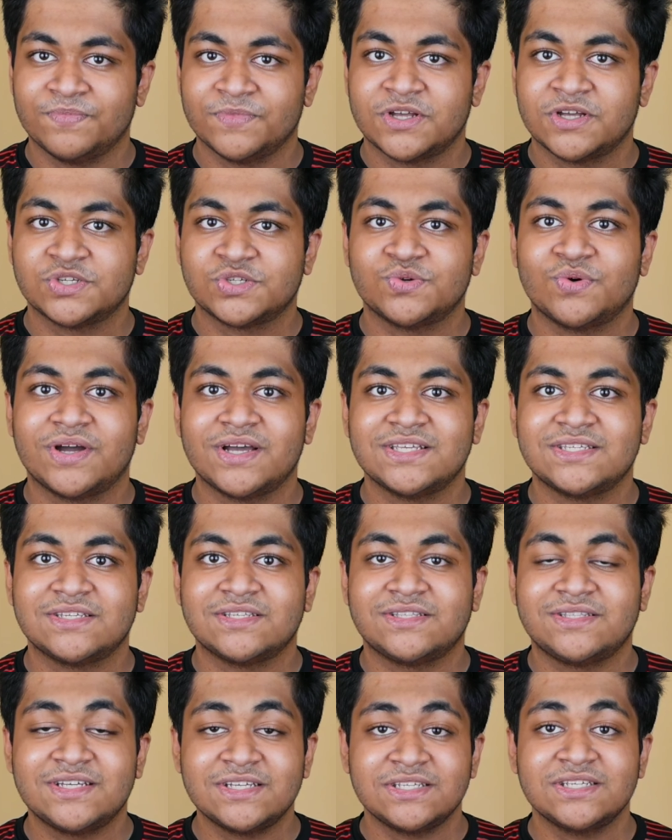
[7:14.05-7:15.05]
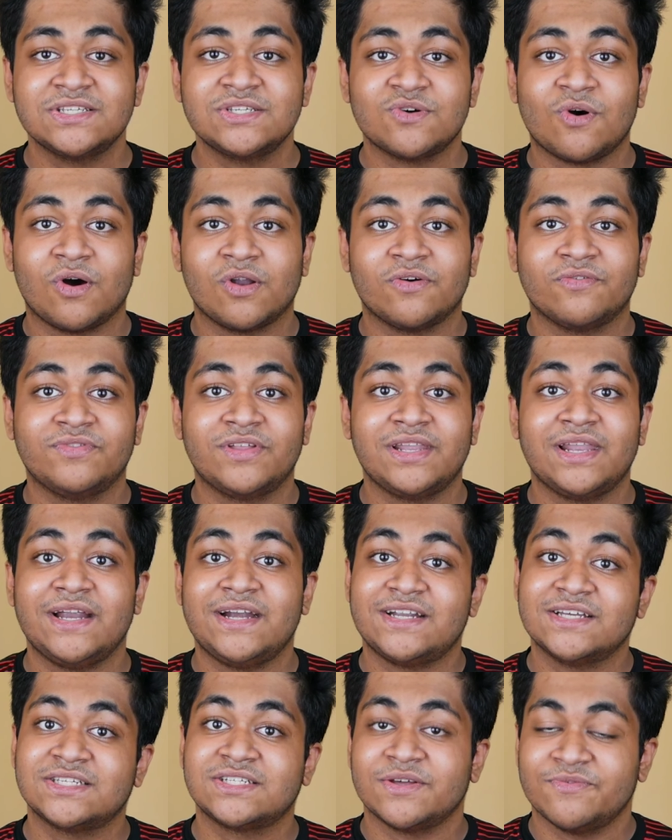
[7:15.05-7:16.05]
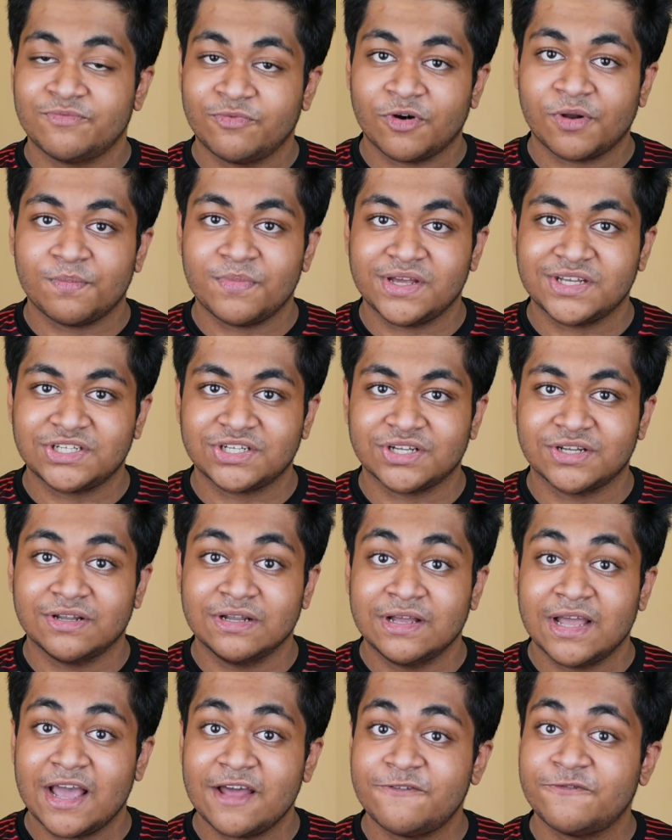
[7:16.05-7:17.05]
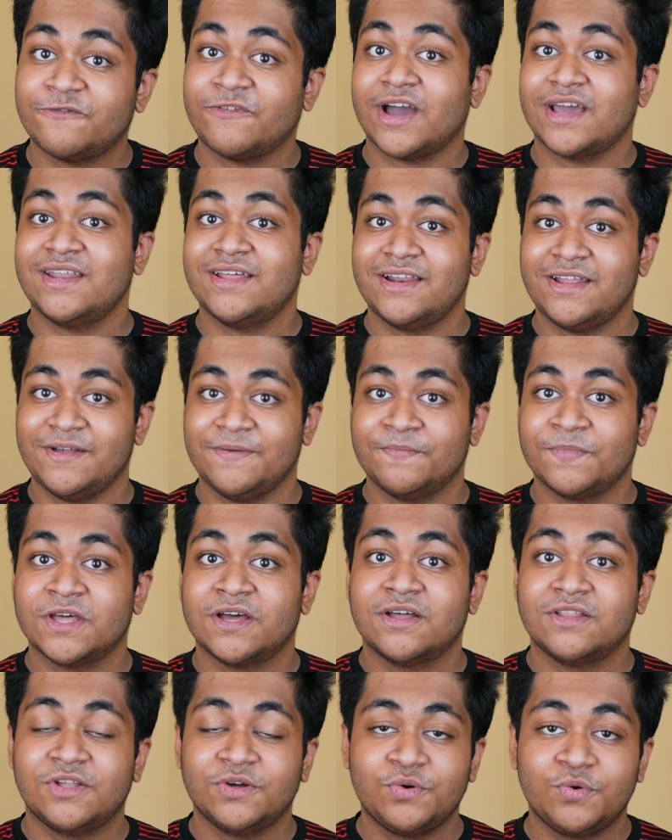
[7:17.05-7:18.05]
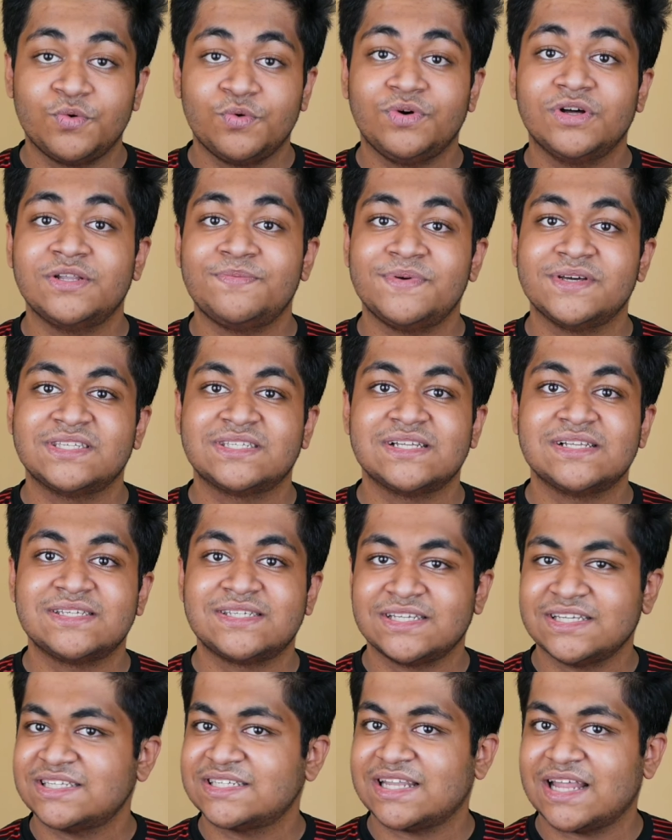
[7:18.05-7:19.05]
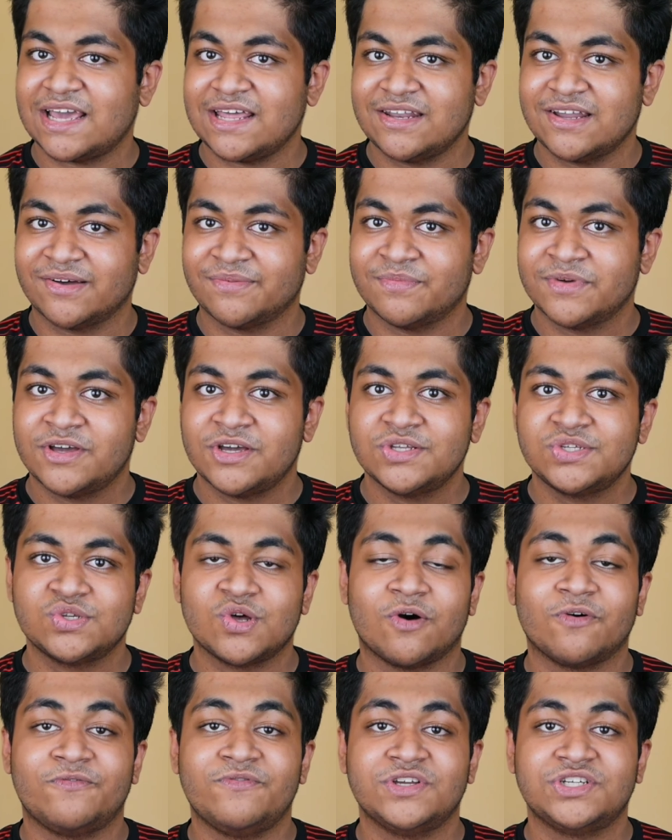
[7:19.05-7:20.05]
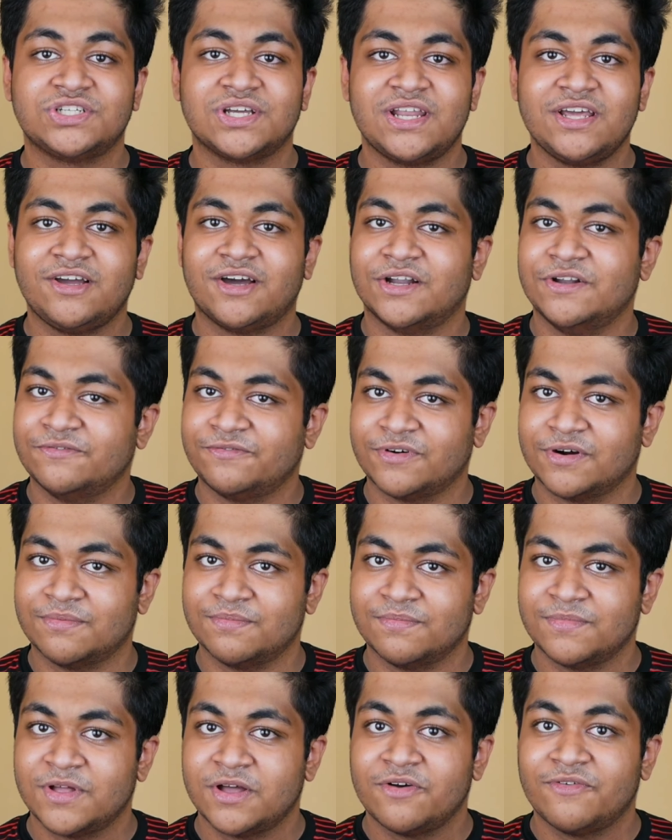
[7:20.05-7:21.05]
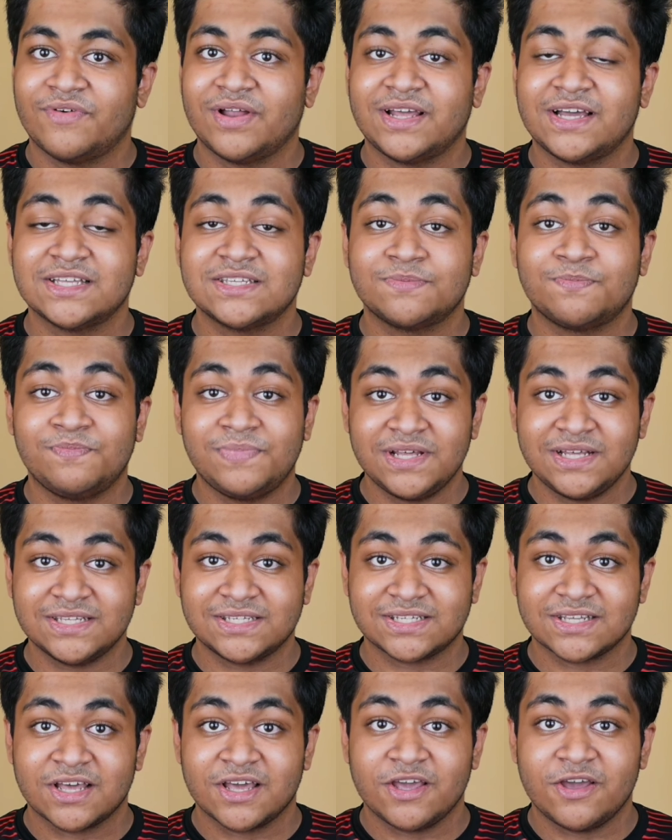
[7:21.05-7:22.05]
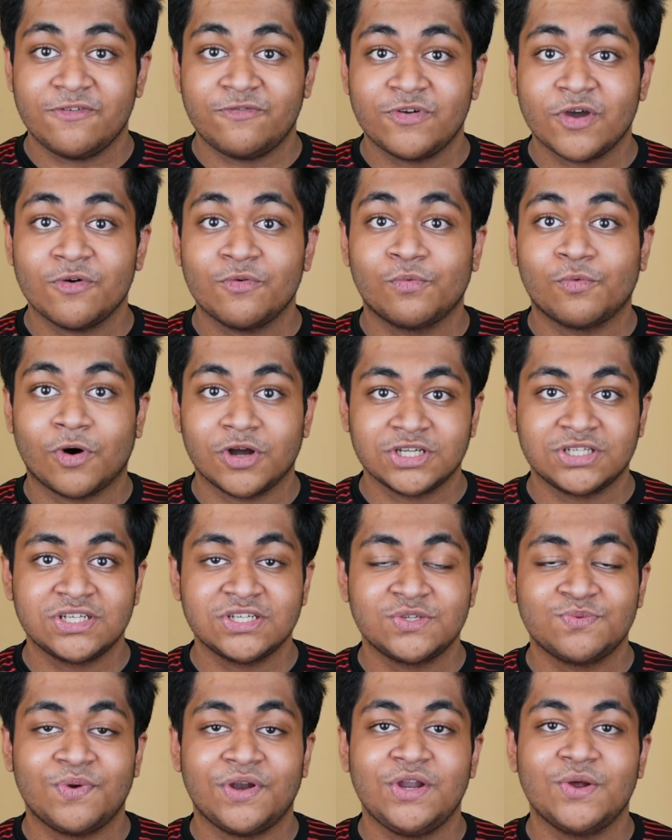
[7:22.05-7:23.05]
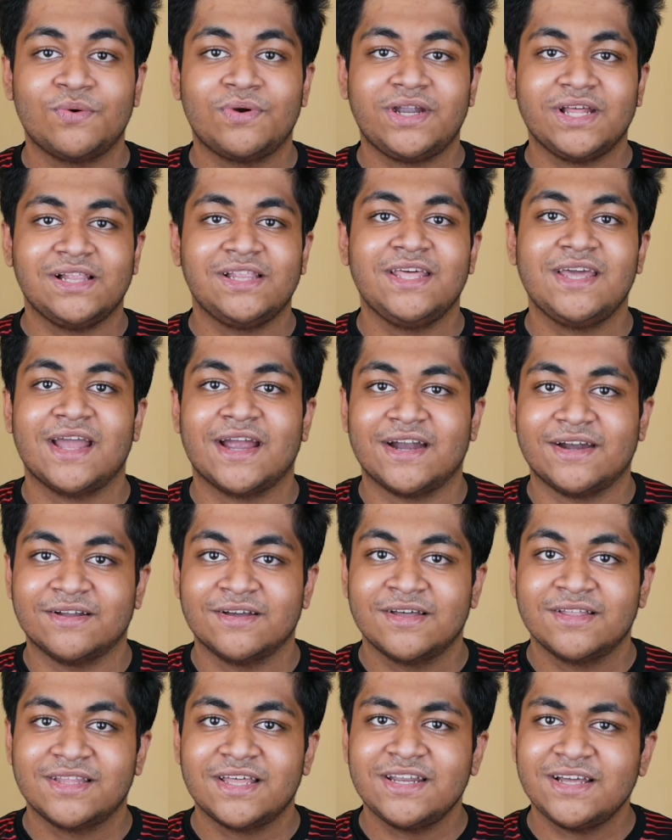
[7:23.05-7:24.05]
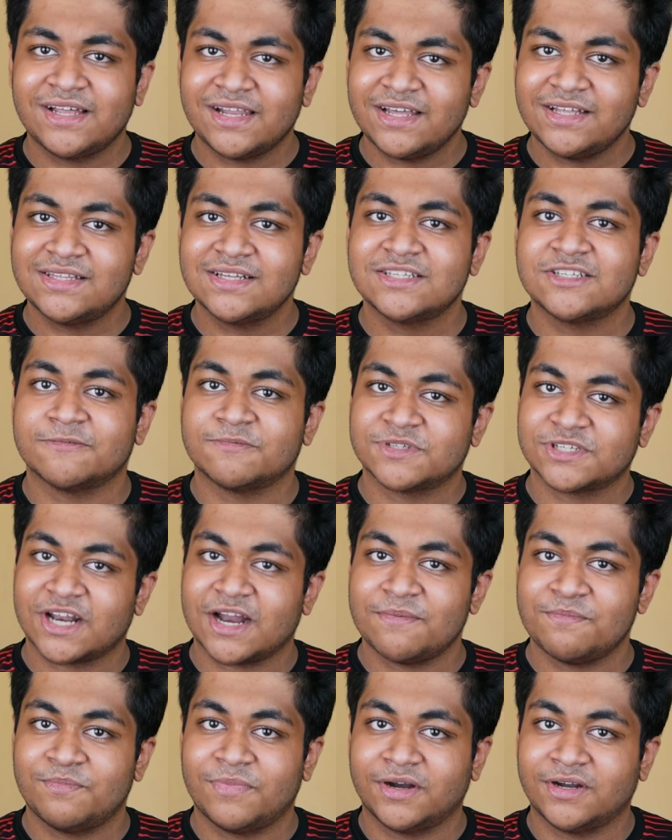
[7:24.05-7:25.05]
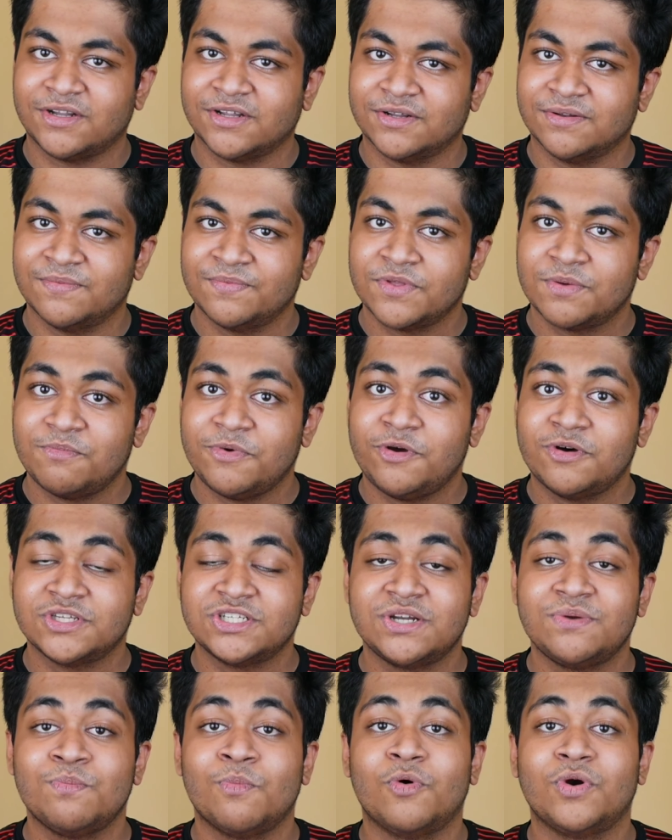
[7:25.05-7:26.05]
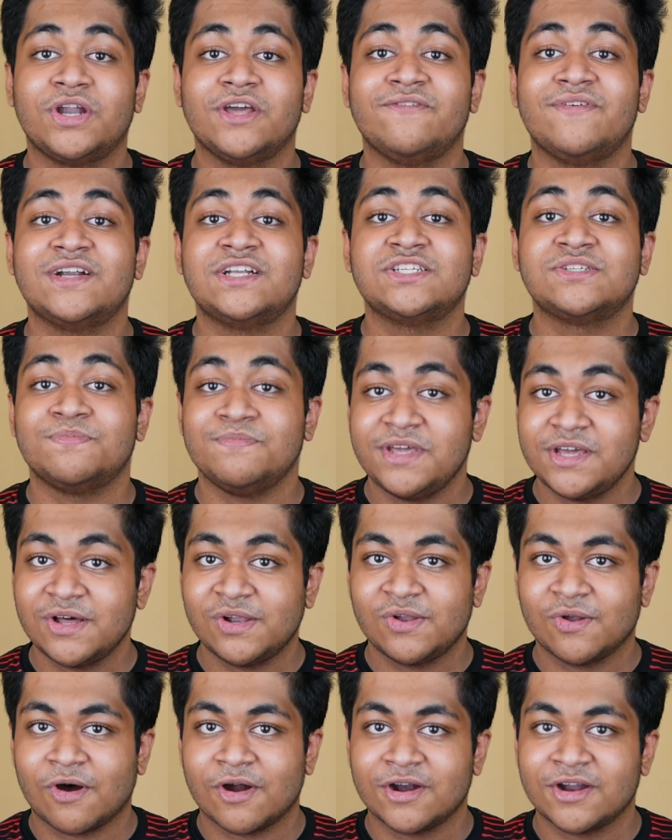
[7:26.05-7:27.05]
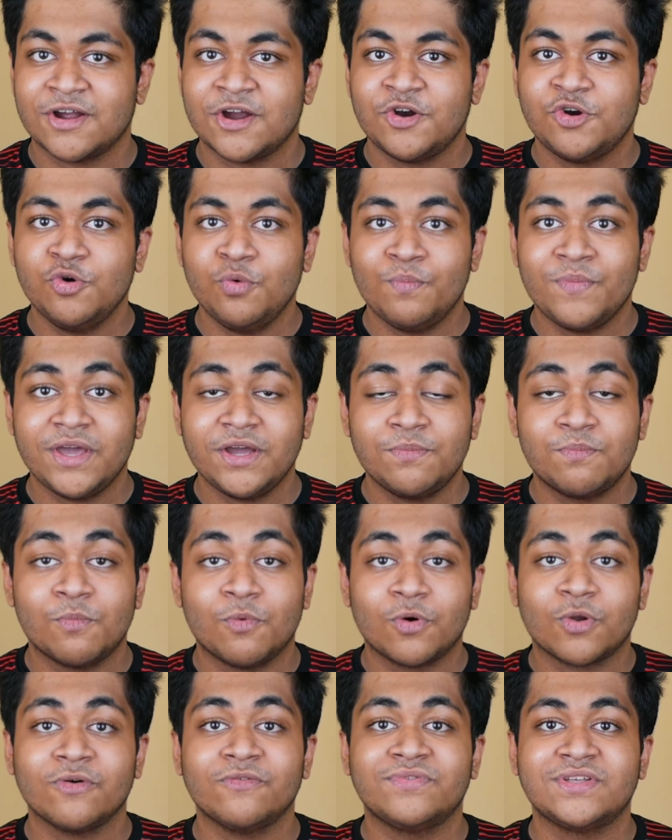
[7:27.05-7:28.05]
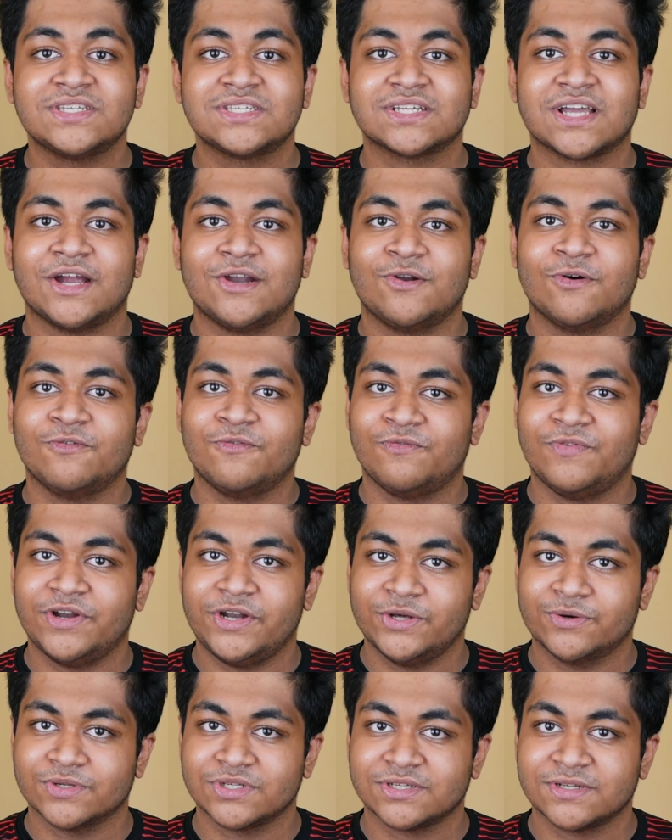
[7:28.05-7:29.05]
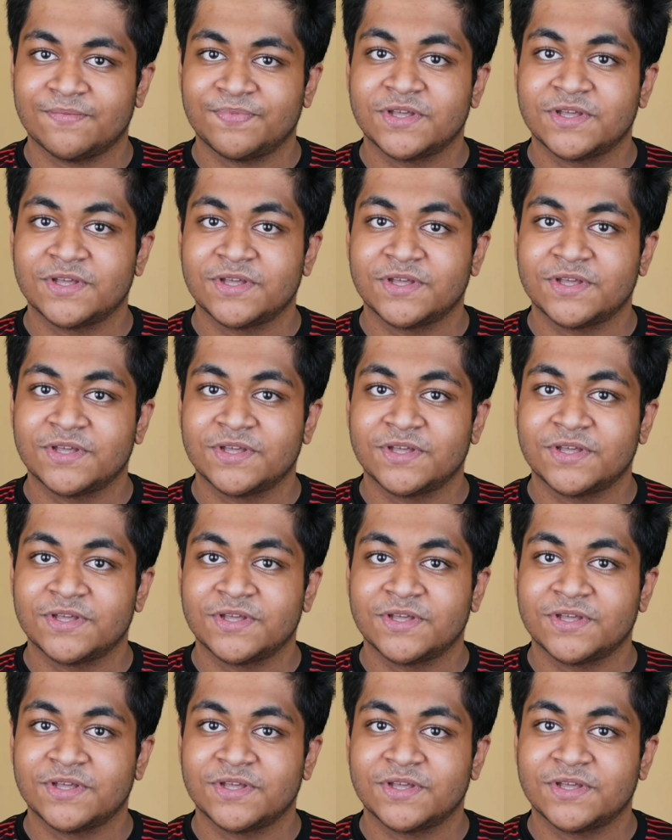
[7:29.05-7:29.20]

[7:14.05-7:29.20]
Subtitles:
So guys, this is all of the latest information, and finally the Google Pixel 6 lineup is officially confirmed. Well guys, please, if you have watched this video till the end, then click the subscribe button because it motivates me a lot to make more of this kind of videos.